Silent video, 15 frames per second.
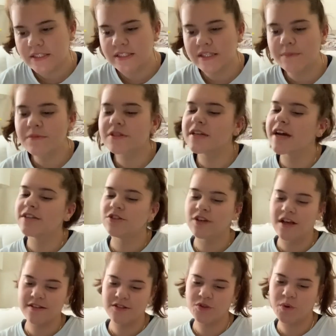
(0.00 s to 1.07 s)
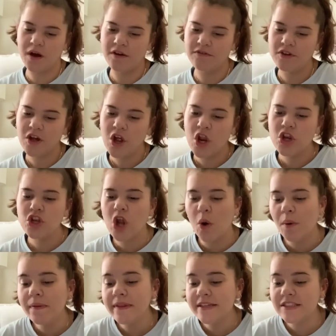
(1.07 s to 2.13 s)
December 2nd, 2012. No
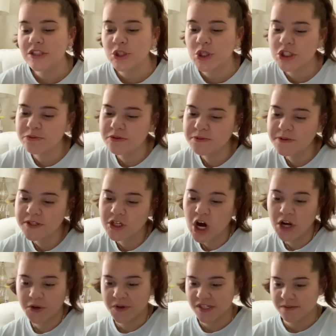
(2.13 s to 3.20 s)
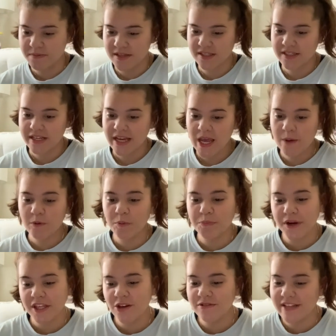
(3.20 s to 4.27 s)
one listened to Christmas music on Christmas. It will
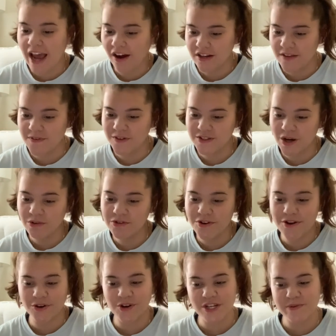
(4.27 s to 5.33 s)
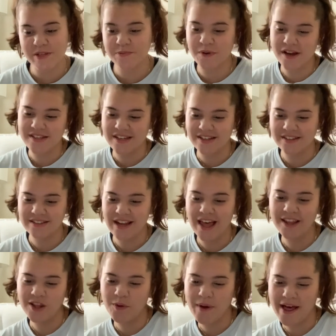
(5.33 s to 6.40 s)
bring you down if you don't know your Christmas present.
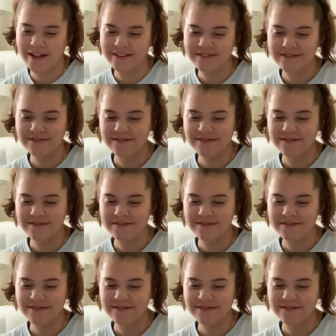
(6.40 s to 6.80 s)
LOL.